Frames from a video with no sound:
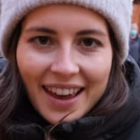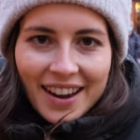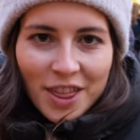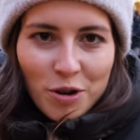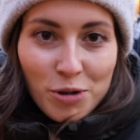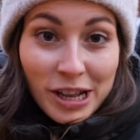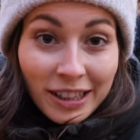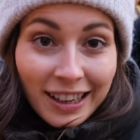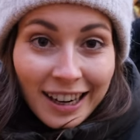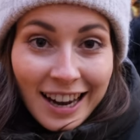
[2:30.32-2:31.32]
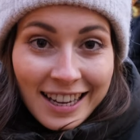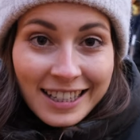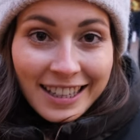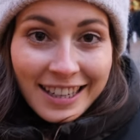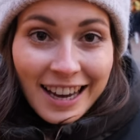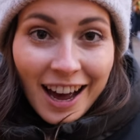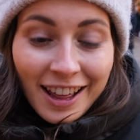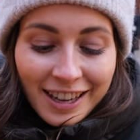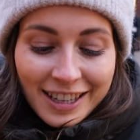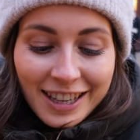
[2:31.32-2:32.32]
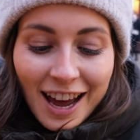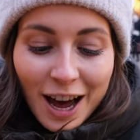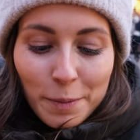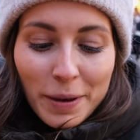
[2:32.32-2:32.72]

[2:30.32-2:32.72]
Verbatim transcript: Another real classic are these lard